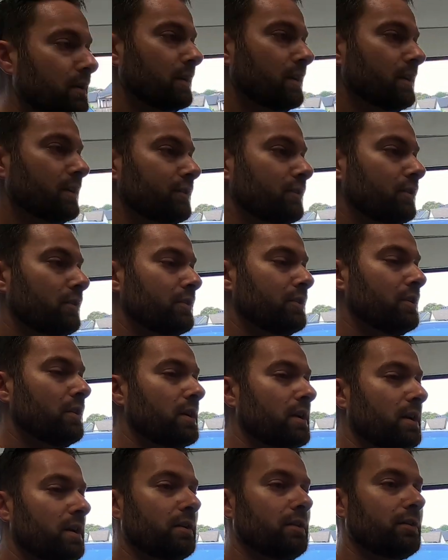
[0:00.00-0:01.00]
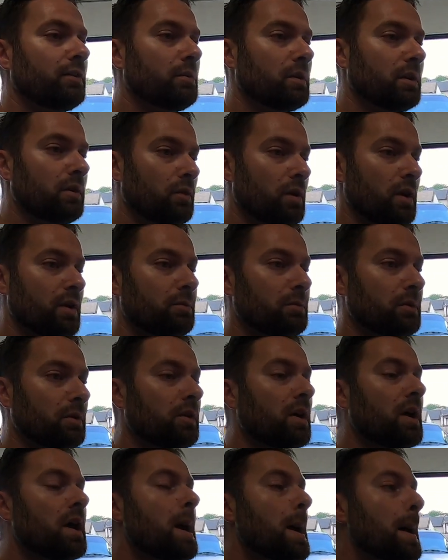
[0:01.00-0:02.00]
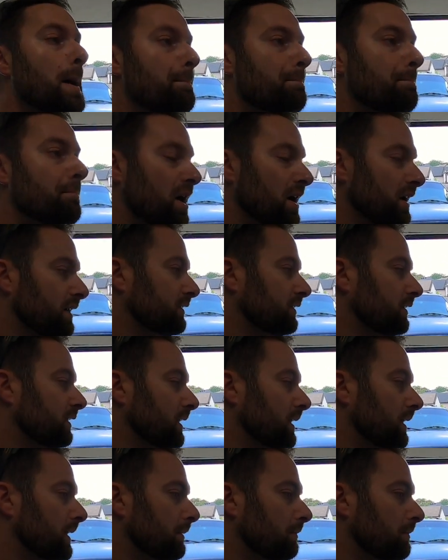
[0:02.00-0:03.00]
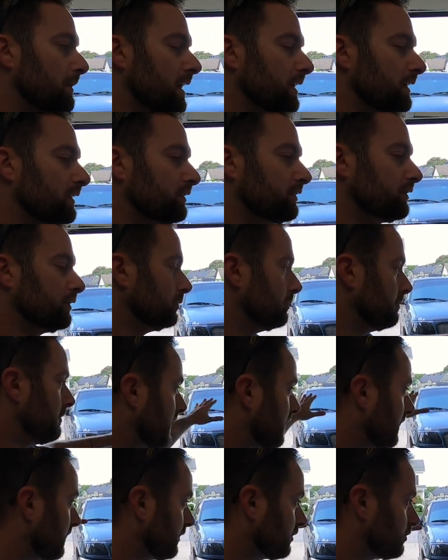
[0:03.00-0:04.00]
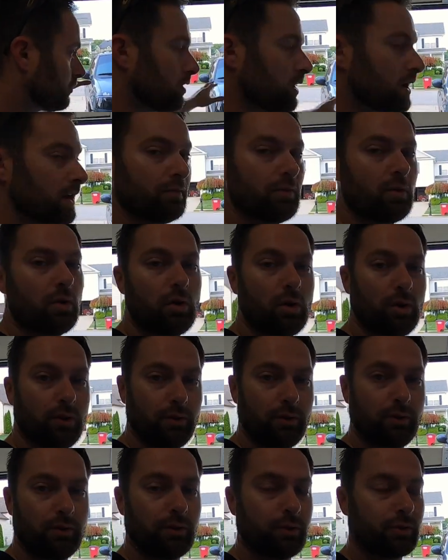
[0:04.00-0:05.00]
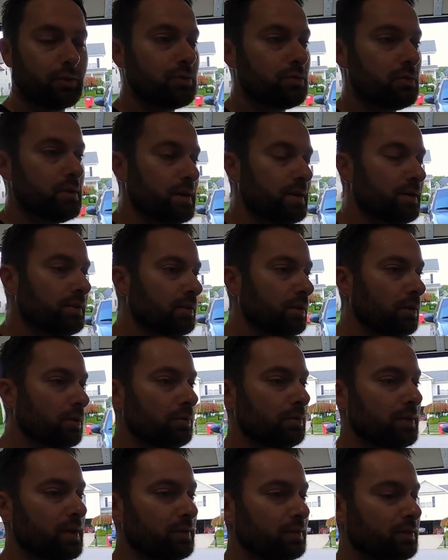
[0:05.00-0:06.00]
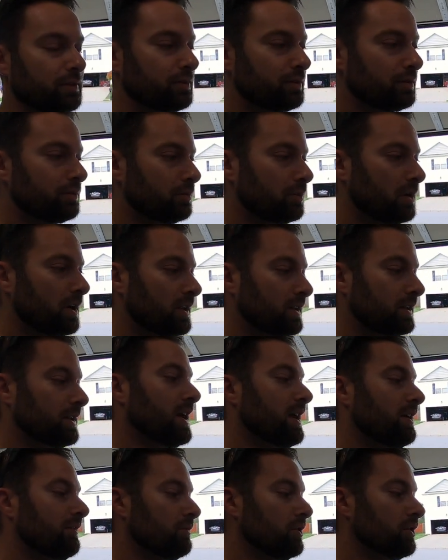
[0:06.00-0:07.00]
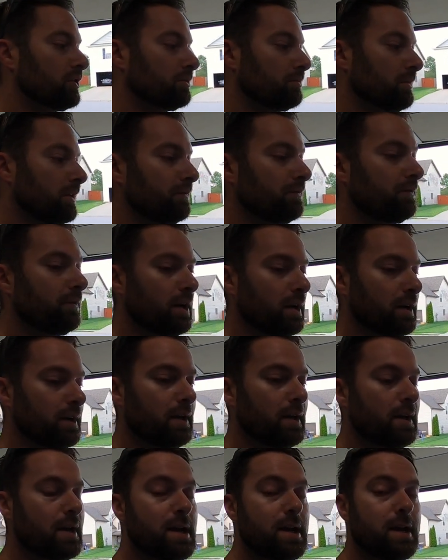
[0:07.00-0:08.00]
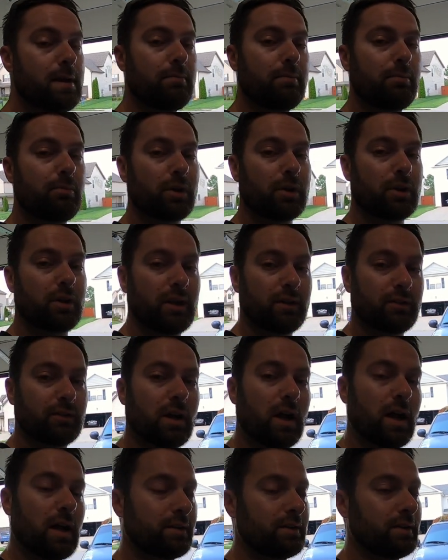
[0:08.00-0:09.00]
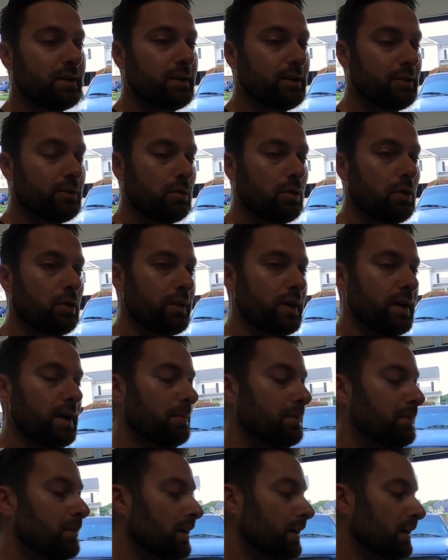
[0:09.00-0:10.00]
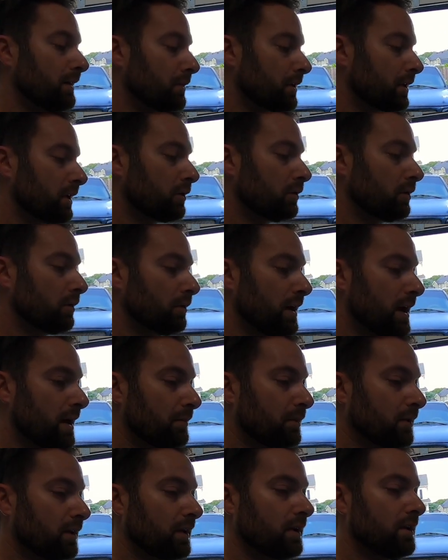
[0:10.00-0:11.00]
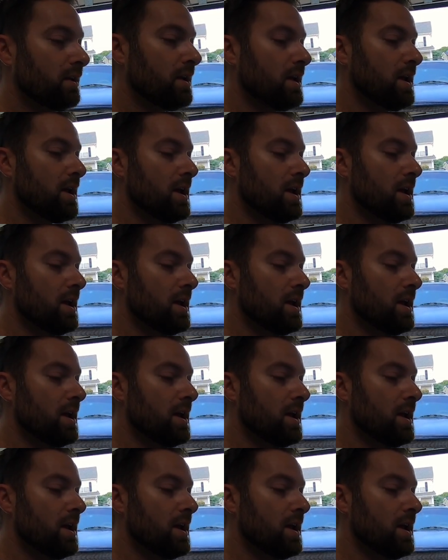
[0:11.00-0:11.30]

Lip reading: it is sort of turning into somewhat of a race build, but I still mainly drive on the street. So that's where I like to have most of my fun, bring guys content, do all that, but we're gonna quit rambling.